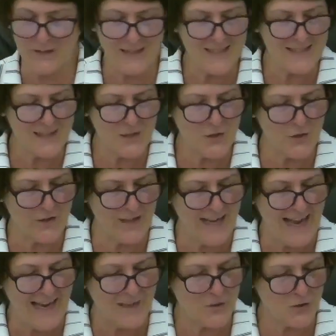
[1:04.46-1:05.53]
see her in
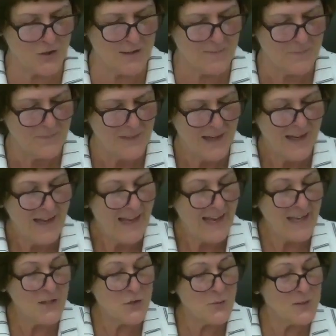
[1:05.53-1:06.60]
action.
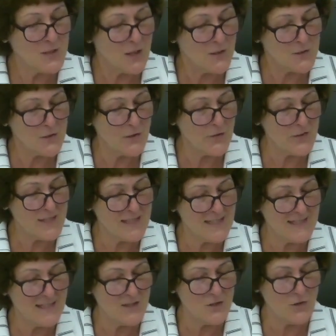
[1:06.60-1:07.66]
And she was also your
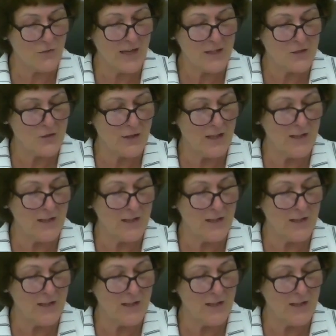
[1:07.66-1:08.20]
assistant director of